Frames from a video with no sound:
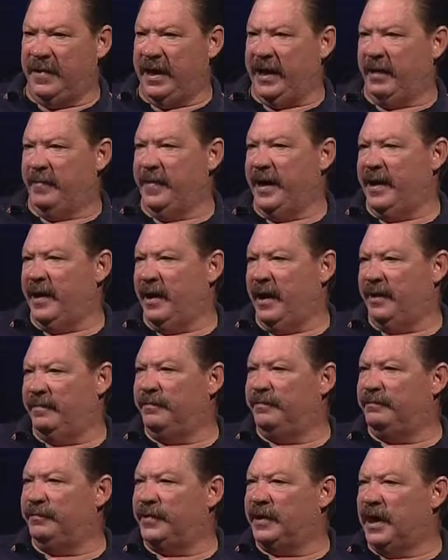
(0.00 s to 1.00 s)
may or may not
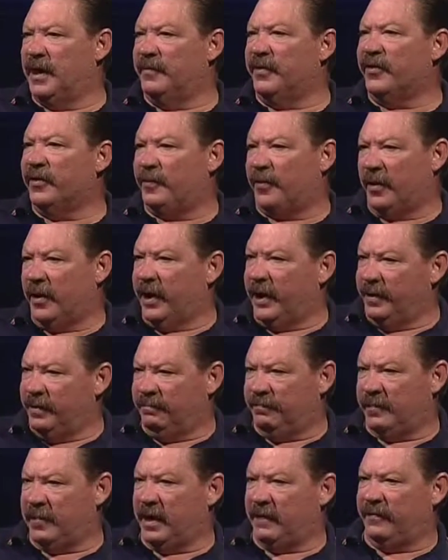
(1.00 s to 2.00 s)
come to the parade,
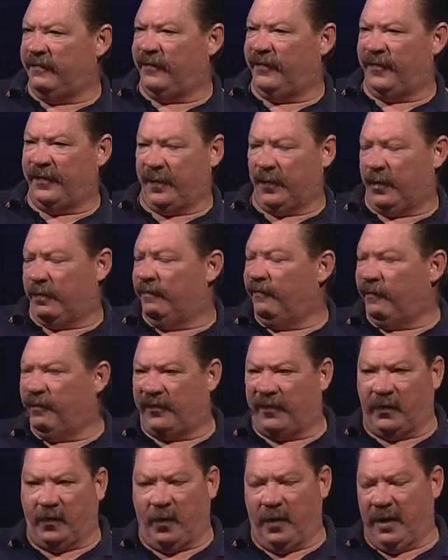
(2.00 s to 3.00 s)
and for
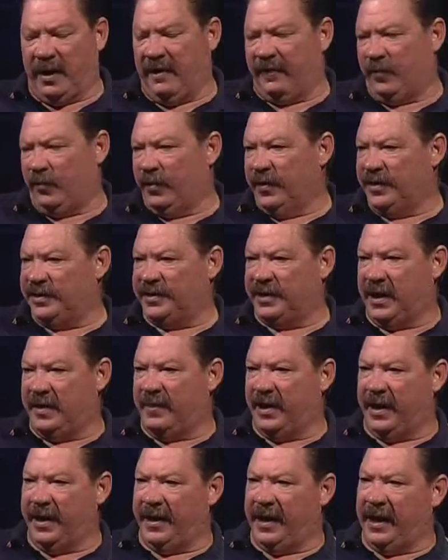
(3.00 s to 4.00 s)
for whatever reason
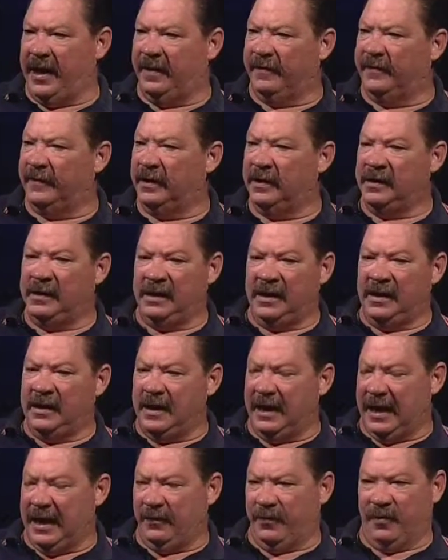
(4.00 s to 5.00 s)
they might have,
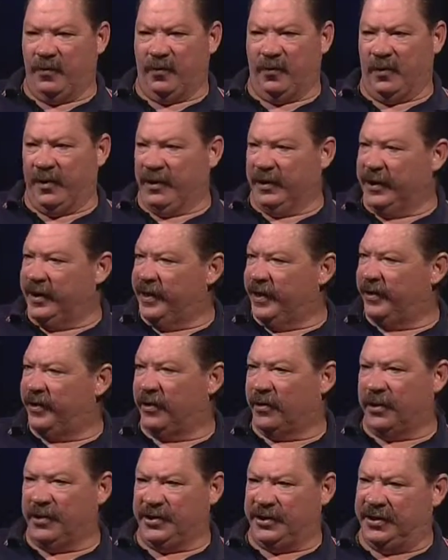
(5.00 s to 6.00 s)
I would really
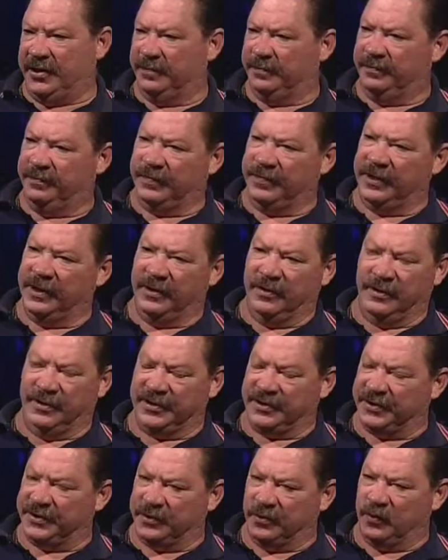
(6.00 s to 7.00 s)
encourage them. You know,
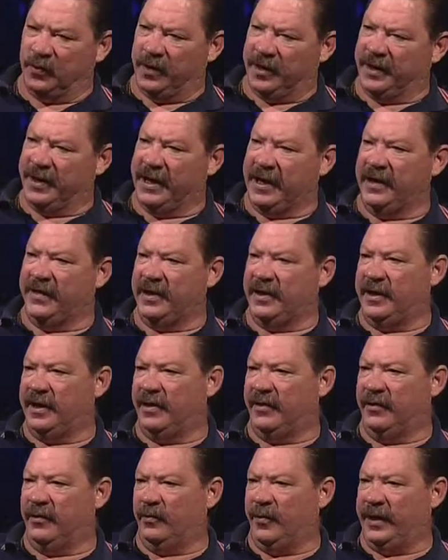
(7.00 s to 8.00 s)
this is the one day of the
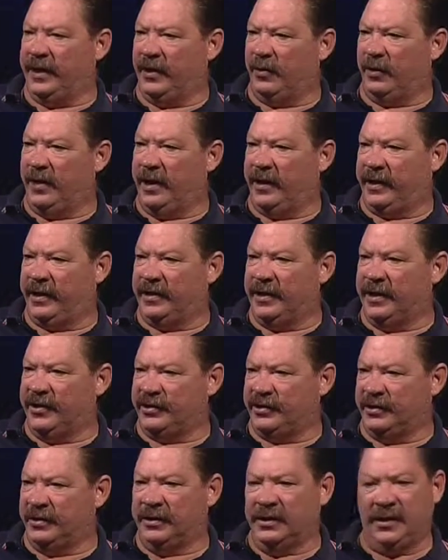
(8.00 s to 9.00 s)
year that we get
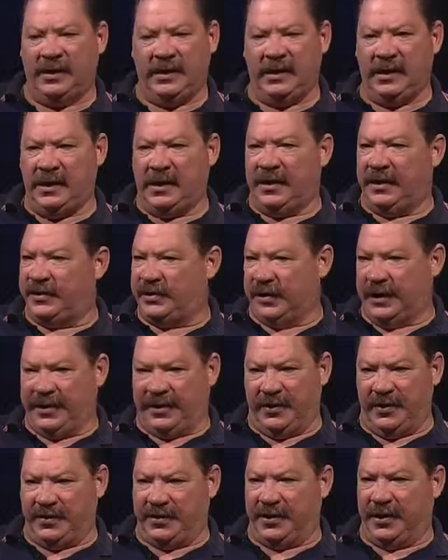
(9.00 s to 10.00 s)
recognition it's
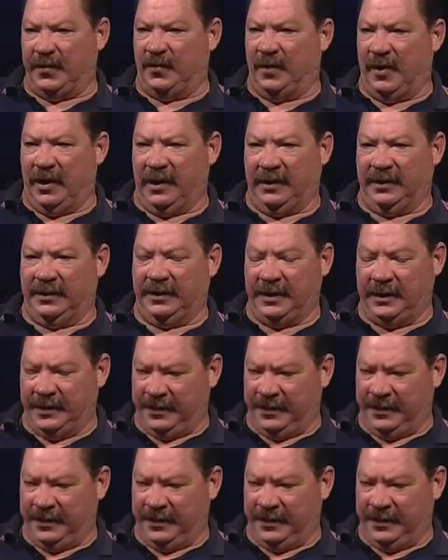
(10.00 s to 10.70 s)
like you said while uh,